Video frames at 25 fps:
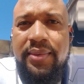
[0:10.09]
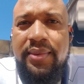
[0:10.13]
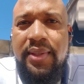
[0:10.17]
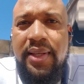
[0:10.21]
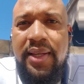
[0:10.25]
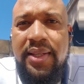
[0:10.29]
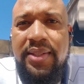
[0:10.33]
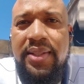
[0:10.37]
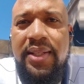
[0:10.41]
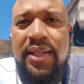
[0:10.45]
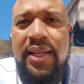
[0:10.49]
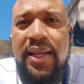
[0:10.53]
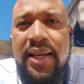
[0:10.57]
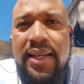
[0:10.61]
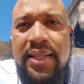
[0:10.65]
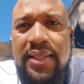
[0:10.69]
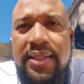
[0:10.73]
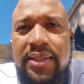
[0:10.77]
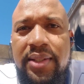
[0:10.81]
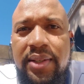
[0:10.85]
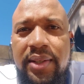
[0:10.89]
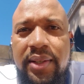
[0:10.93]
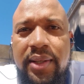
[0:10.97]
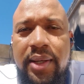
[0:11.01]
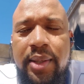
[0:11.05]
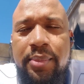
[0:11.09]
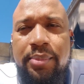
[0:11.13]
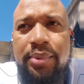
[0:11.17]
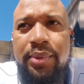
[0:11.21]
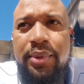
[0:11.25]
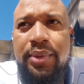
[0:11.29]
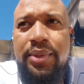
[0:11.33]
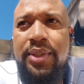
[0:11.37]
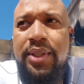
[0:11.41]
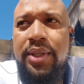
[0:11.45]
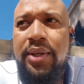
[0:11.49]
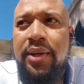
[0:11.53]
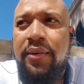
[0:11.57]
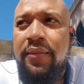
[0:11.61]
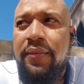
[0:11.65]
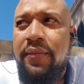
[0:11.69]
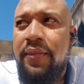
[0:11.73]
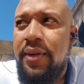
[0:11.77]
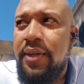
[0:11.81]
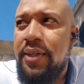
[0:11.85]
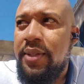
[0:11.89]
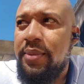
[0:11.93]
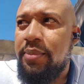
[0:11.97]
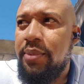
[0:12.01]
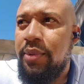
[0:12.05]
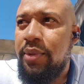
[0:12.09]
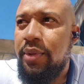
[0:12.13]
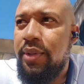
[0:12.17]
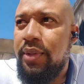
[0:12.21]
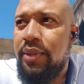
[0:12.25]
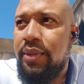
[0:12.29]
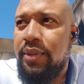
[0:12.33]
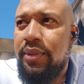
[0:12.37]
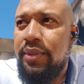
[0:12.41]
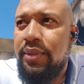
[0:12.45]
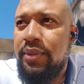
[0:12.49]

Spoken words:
As the guy saw, I posted on Facebook.